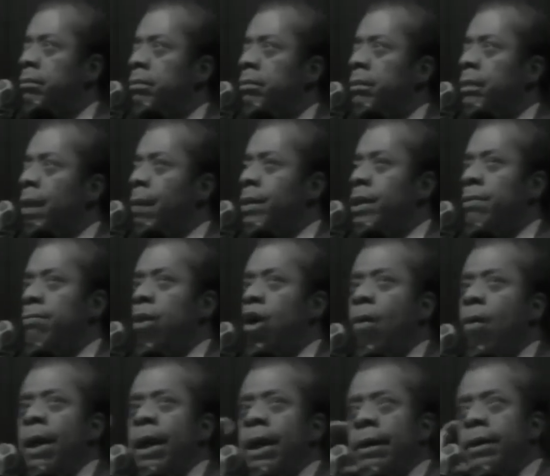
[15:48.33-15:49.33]
there was a
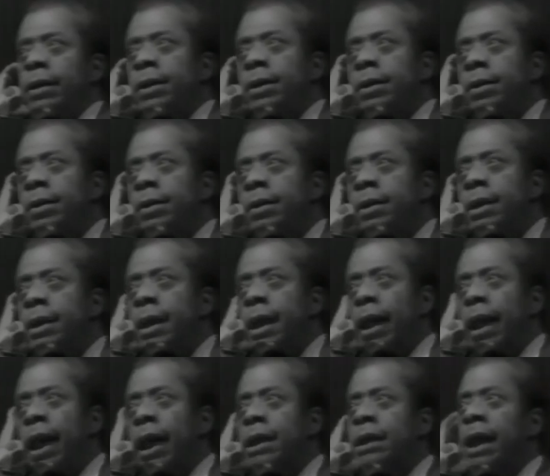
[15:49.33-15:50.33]
moment
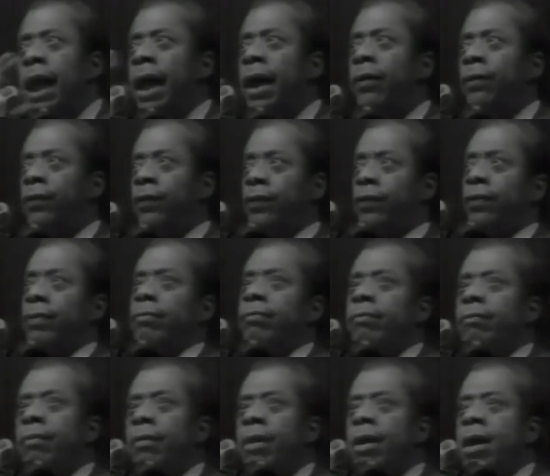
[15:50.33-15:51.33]
in his life
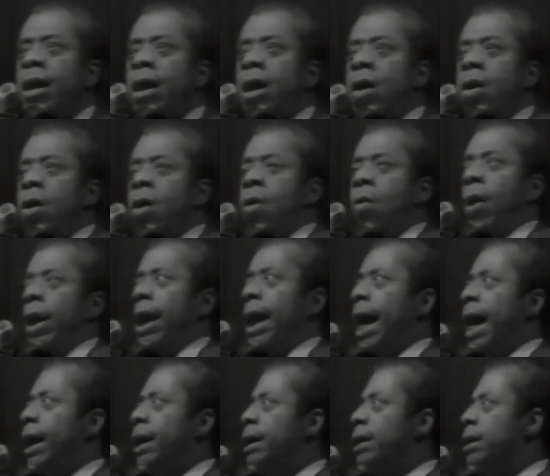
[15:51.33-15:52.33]
when he
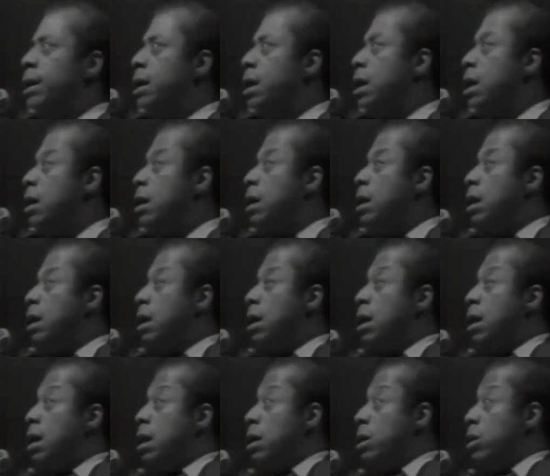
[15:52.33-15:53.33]
had
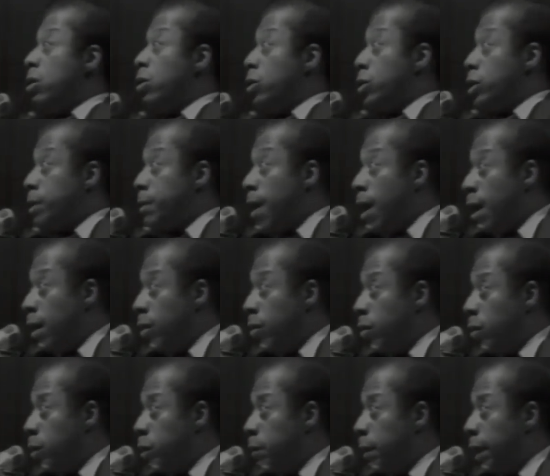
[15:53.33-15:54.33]
to start
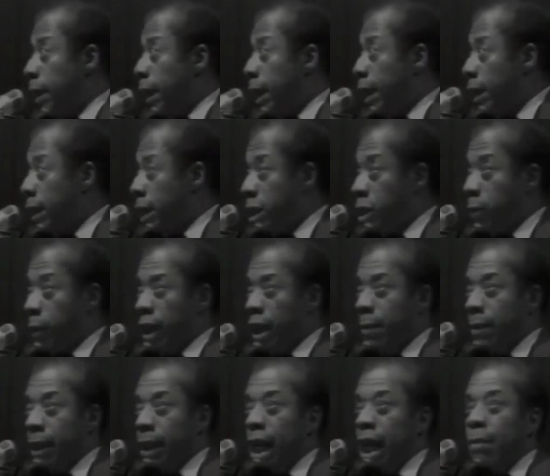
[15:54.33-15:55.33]
to speak English, when he
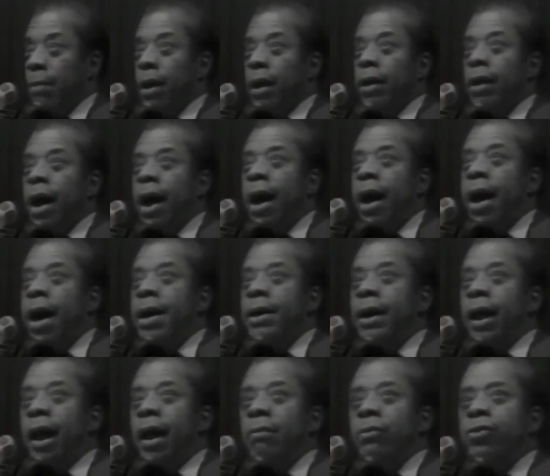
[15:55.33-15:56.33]
became a guy
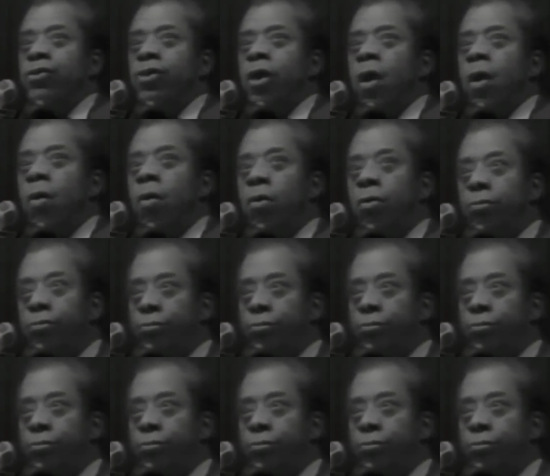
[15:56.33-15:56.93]
named Joe.